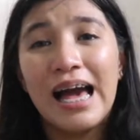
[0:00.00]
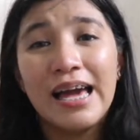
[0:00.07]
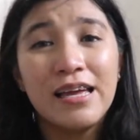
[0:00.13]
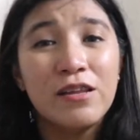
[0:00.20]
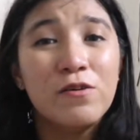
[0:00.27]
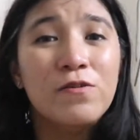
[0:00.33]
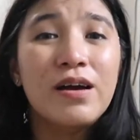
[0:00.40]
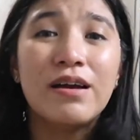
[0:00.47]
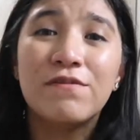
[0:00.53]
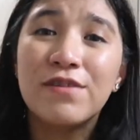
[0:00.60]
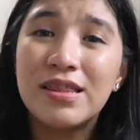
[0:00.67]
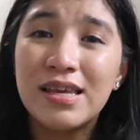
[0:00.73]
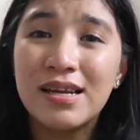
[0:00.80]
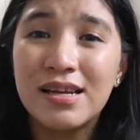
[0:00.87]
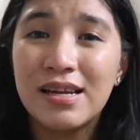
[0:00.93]
I know
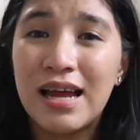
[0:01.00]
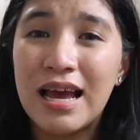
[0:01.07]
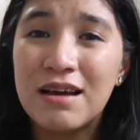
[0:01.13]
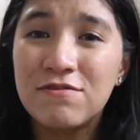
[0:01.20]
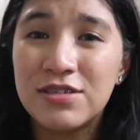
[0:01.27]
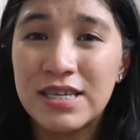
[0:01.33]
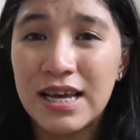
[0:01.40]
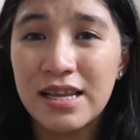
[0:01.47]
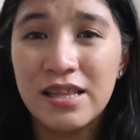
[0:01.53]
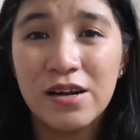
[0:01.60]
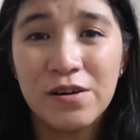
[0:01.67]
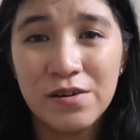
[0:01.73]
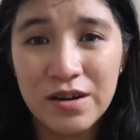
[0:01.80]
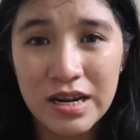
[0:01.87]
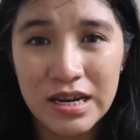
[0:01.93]
everything that I have said
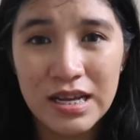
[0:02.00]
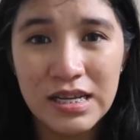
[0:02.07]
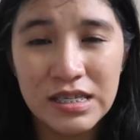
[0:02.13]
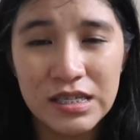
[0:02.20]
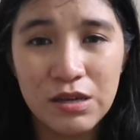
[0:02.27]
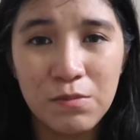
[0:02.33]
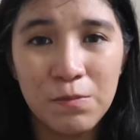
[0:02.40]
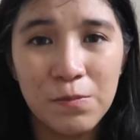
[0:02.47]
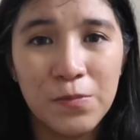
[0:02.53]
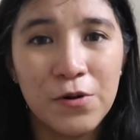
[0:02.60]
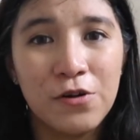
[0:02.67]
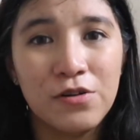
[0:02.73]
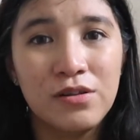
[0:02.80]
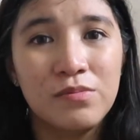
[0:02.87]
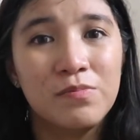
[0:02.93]
are really
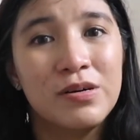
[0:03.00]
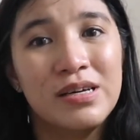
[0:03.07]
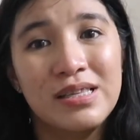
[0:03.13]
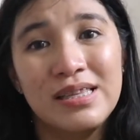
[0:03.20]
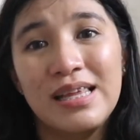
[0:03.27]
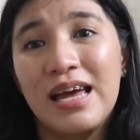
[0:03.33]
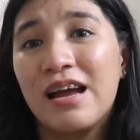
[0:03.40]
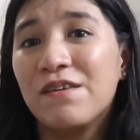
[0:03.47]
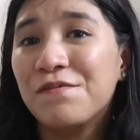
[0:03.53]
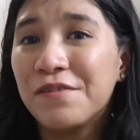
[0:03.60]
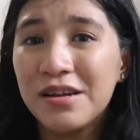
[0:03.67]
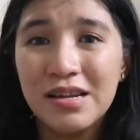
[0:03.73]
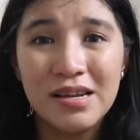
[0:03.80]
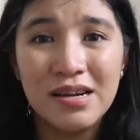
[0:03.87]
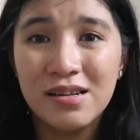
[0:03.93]
simple, but
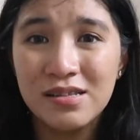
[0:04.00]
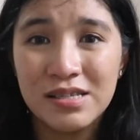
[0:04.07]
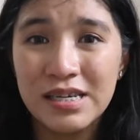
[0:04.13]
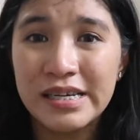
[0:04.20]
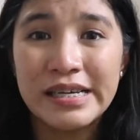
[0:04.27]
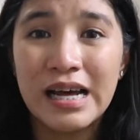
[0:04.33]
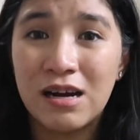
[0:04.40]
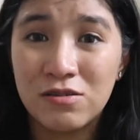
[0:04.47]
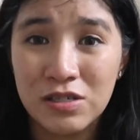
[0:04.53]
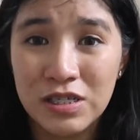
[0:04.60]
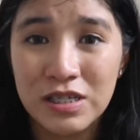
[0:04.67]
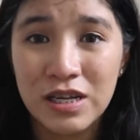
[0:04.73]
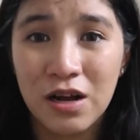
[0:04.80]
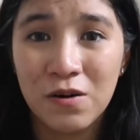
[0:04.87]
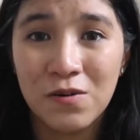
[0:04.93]
every little thing
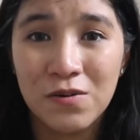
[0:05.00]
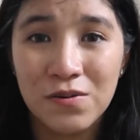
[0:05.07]
counts now.